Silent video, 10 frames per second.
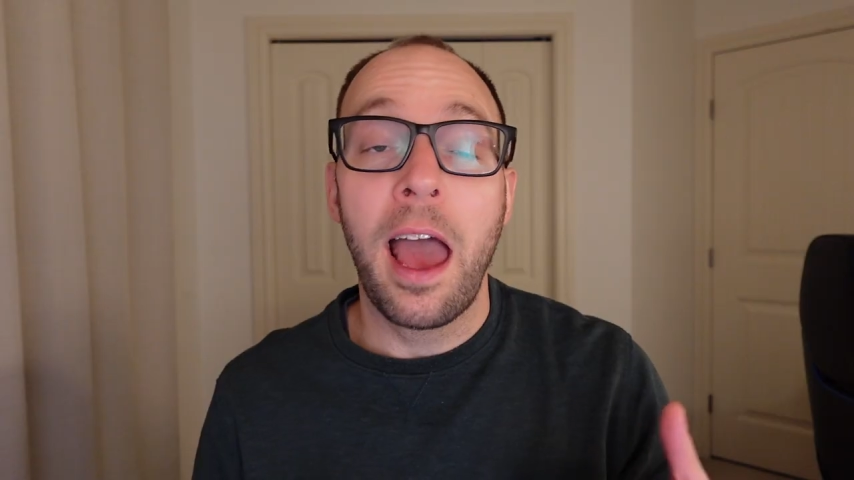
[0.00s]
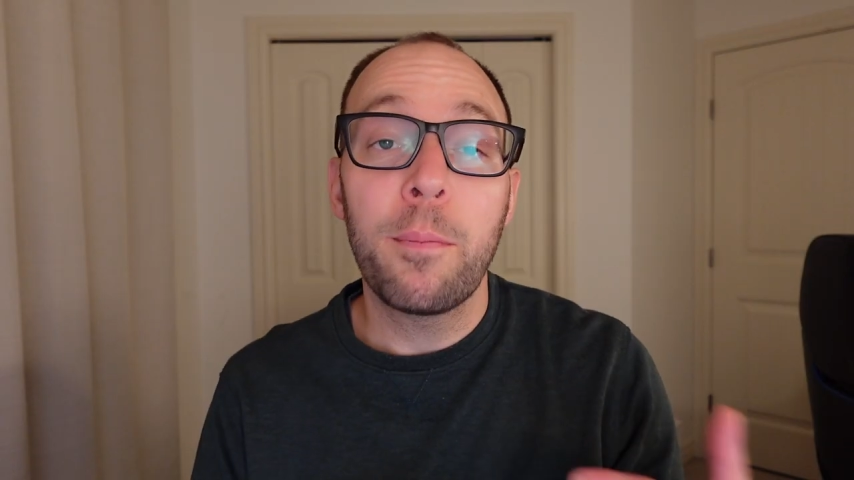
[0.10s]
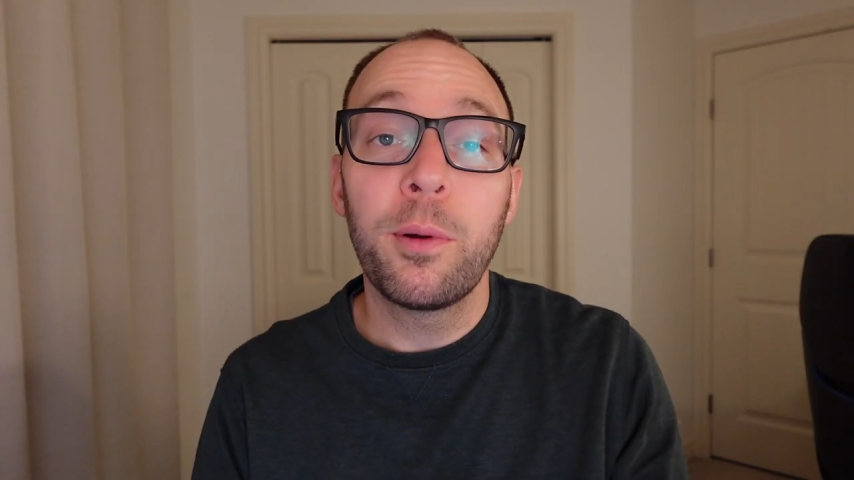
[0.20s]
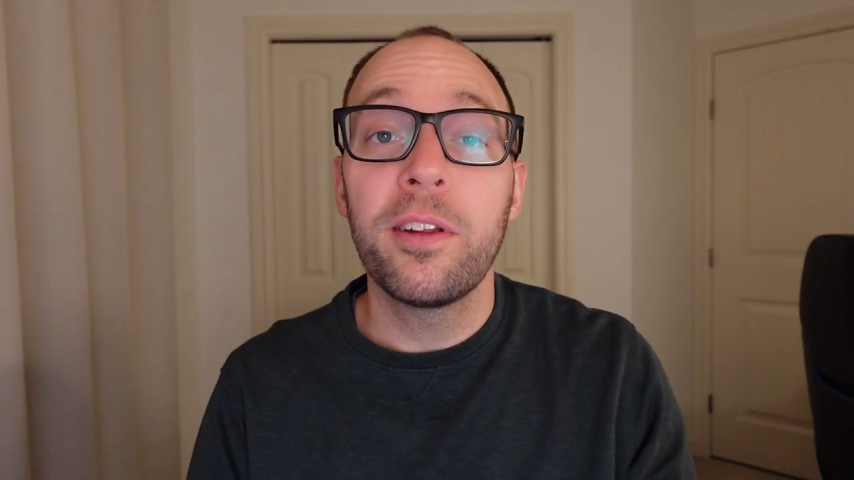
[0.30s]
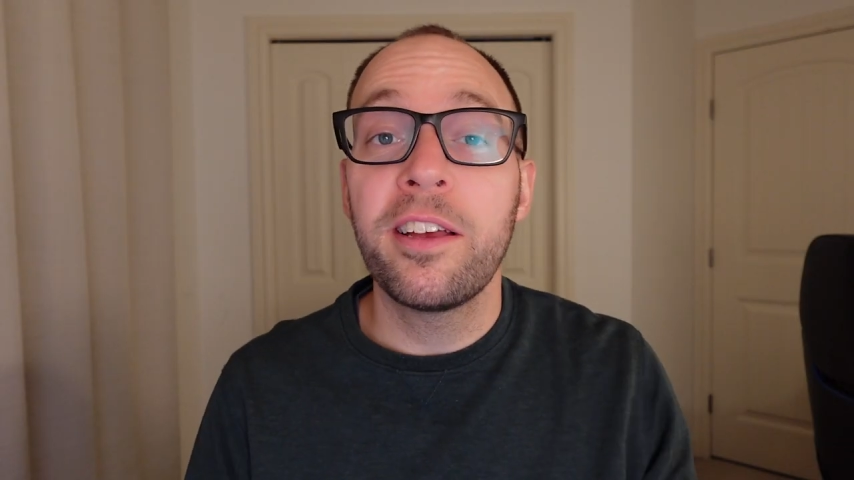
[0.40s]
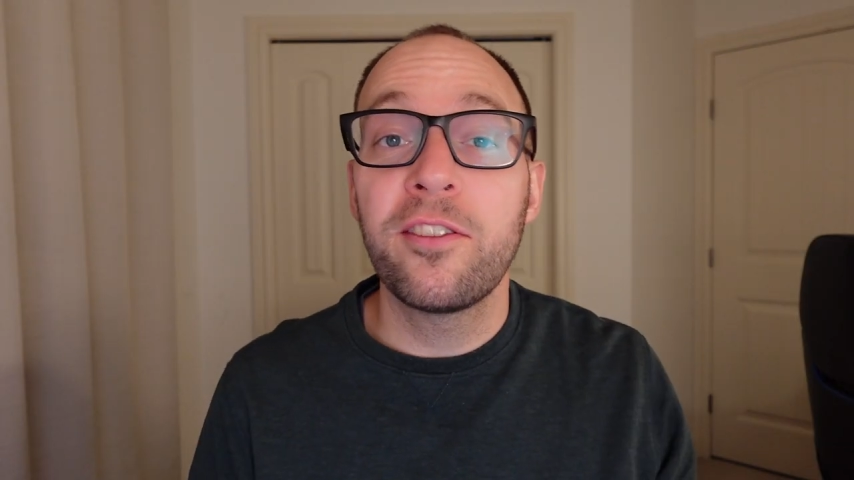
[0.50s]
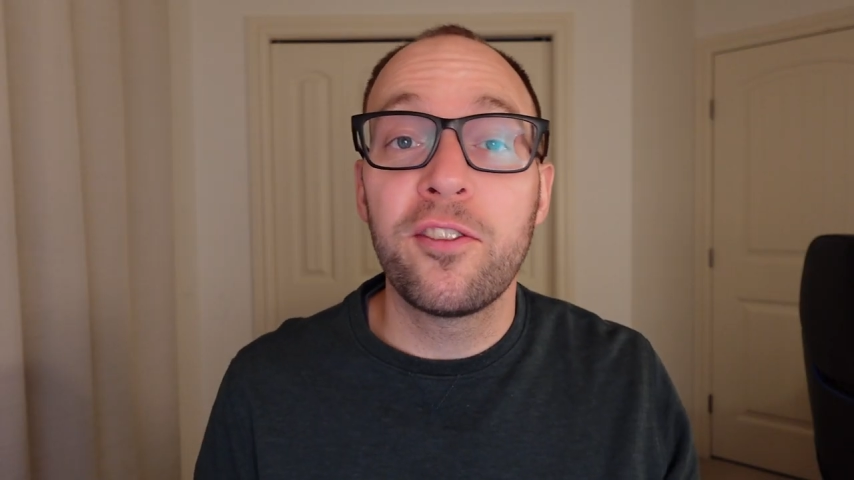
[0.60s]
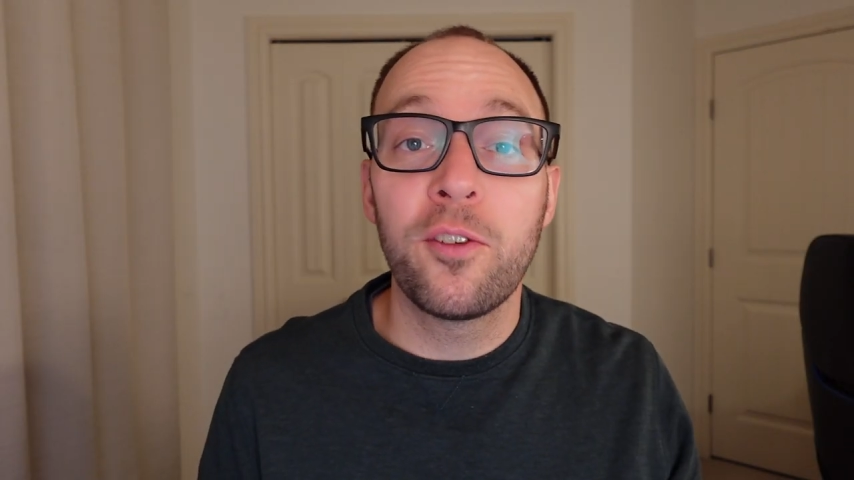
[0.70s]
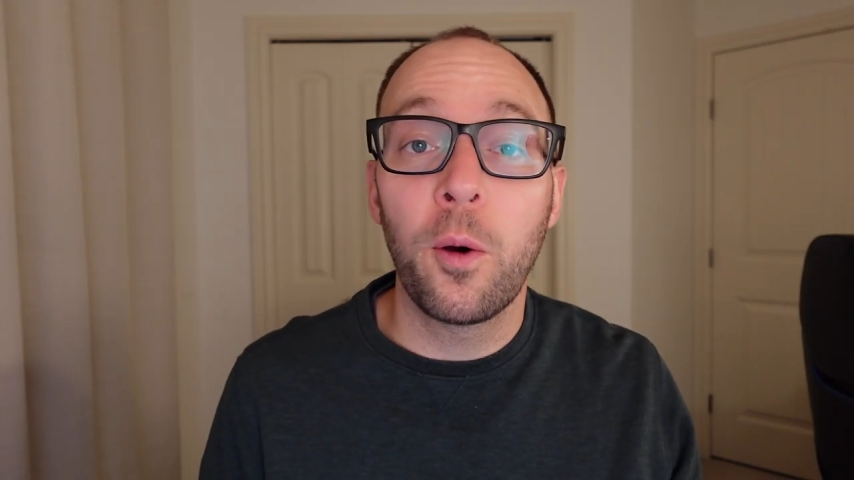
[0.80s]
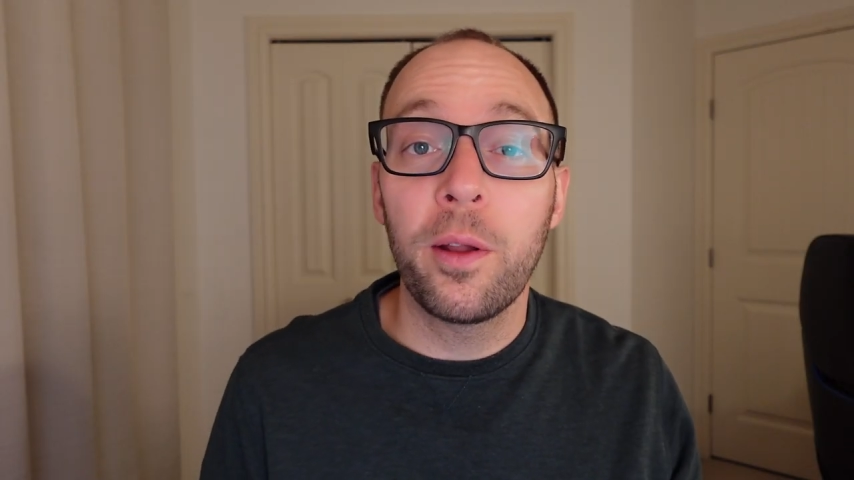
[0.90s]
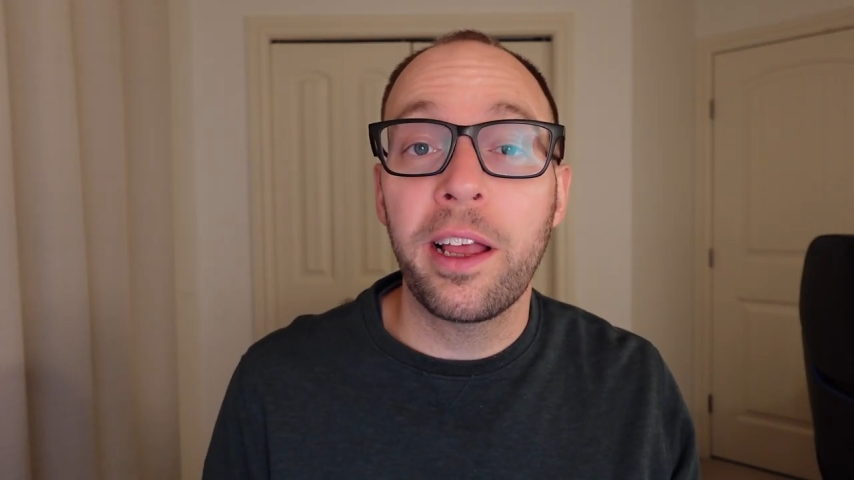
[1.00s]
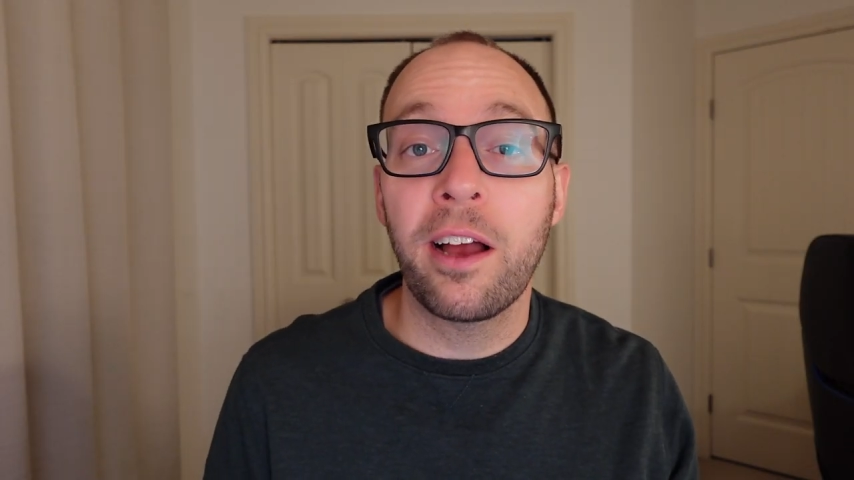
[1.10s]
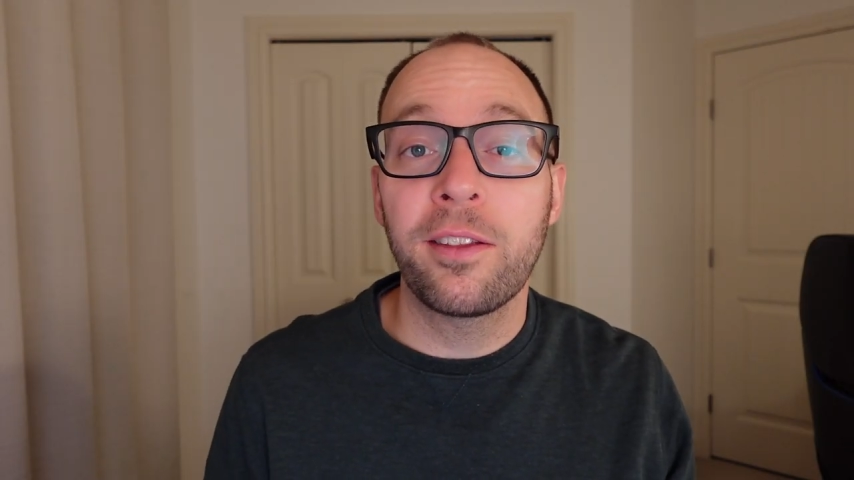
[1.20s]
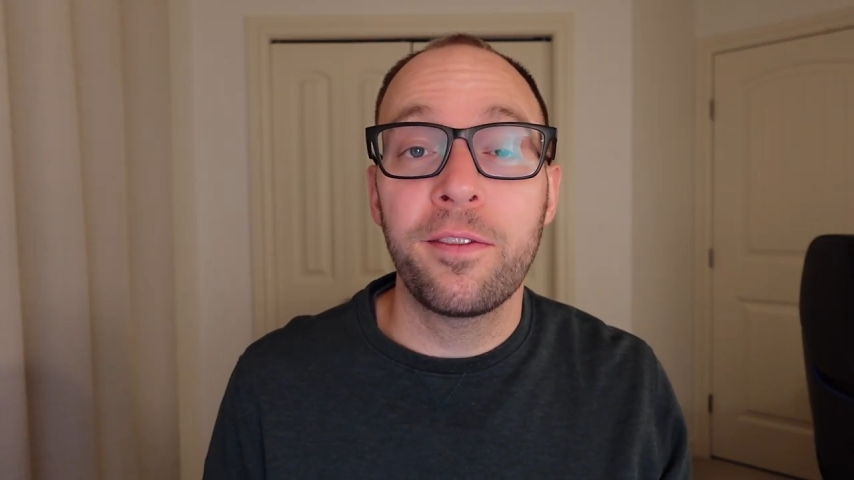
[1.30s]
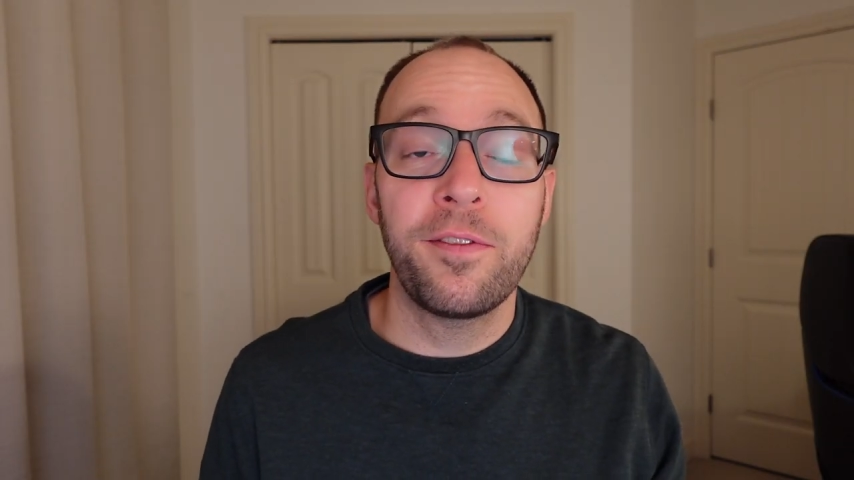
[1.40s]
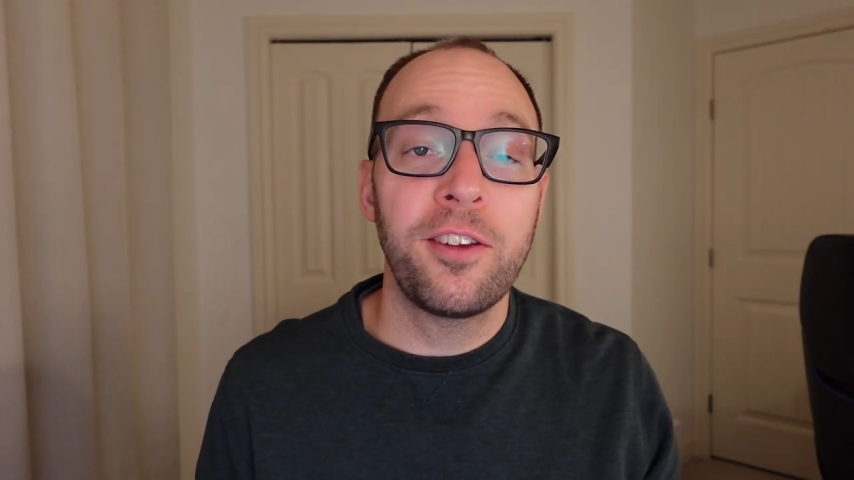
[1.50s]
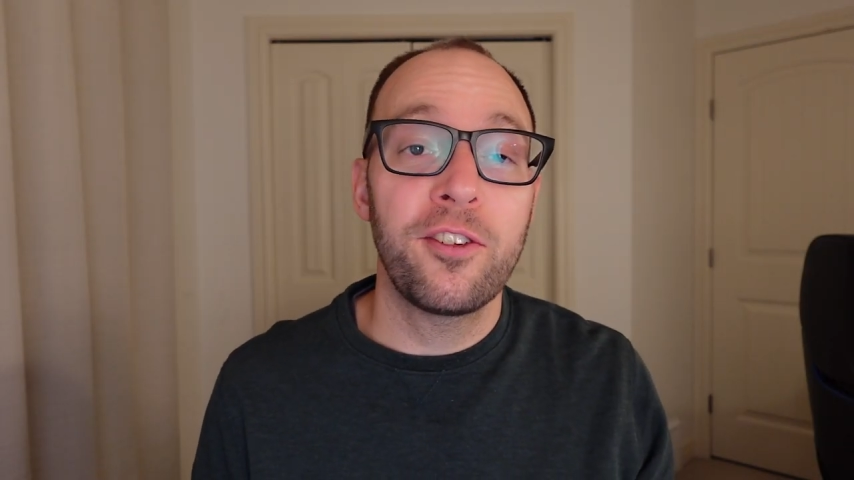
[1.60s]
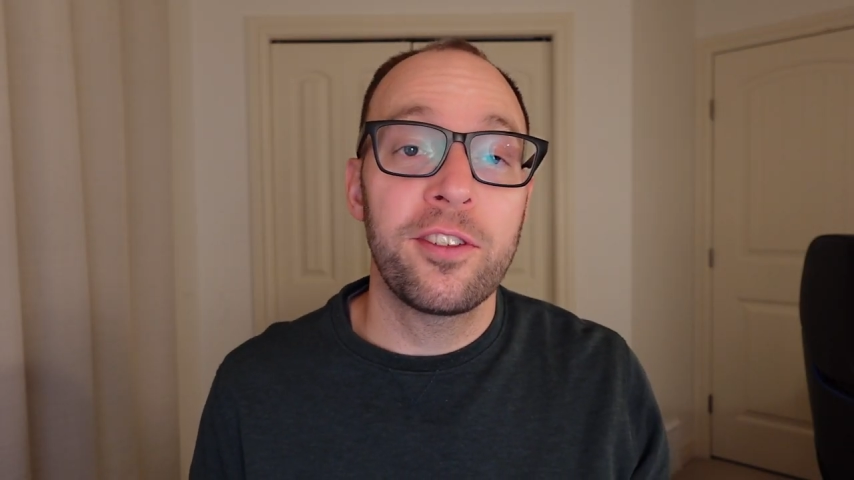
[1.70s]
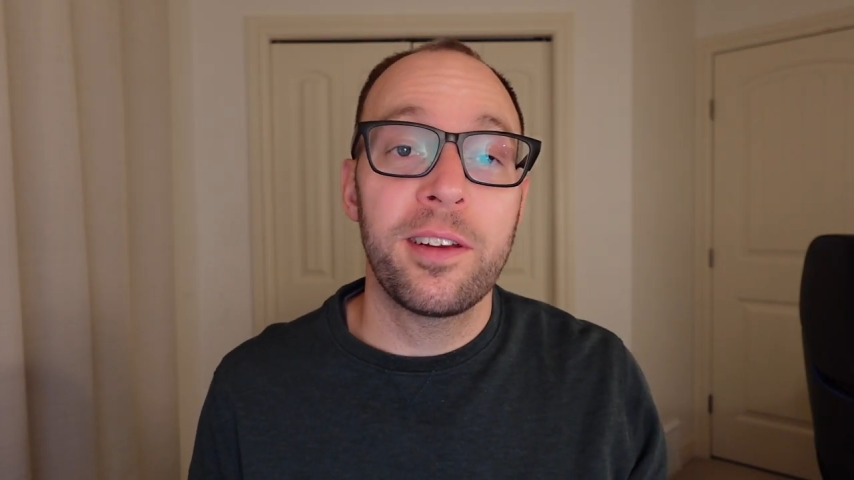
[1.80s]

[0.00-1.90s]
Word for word: Apple is doling out the features